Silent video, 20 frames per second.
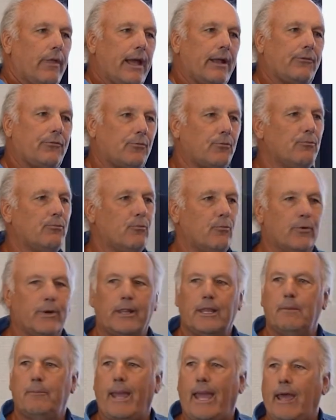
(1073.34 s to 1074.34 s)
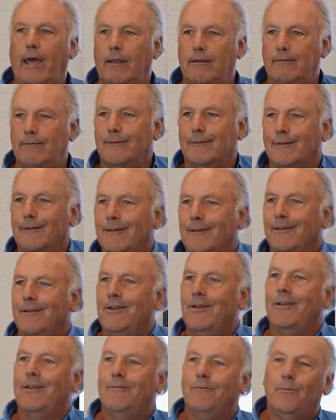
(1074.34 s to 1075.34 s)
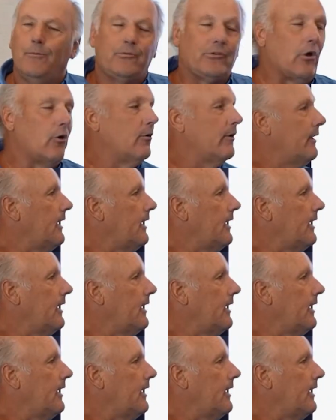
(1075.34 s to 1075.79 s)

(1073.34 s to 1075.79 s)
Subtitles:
that's really bad. So